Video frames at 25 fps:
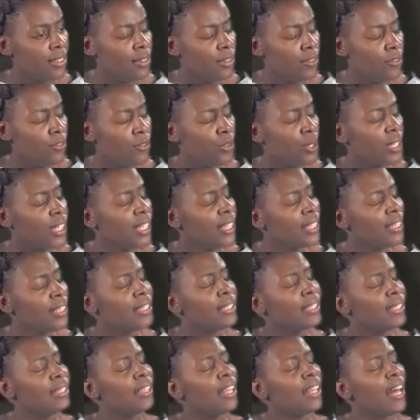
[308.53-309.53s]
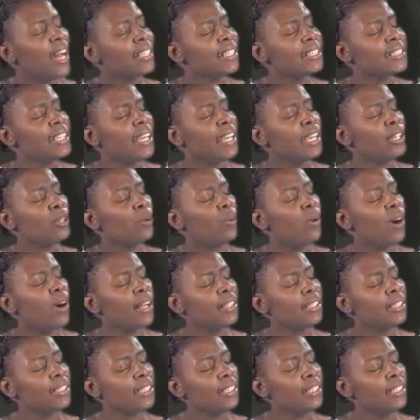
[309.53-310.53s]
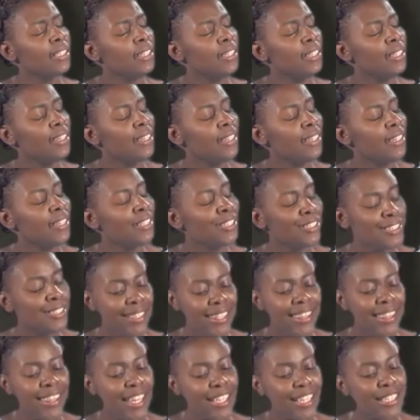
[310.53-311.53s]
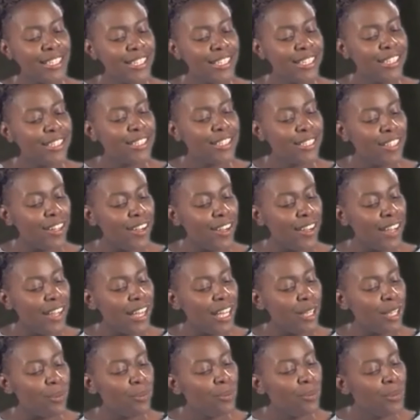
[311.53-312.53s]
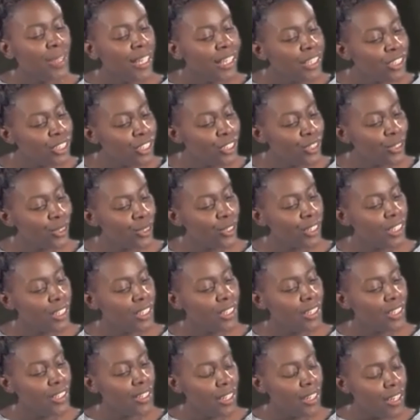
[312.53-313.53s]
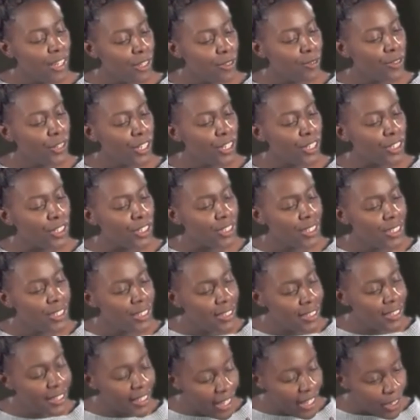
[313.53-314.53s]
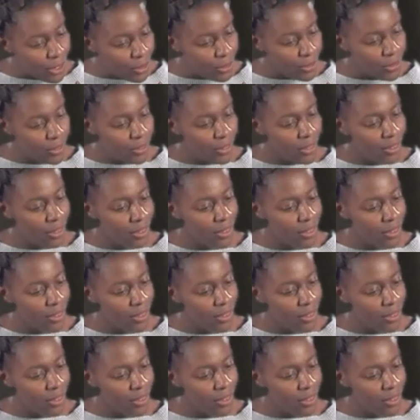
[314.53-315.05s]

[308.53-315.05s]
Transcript: For in the latte quality, she thought she saw a picture of herself.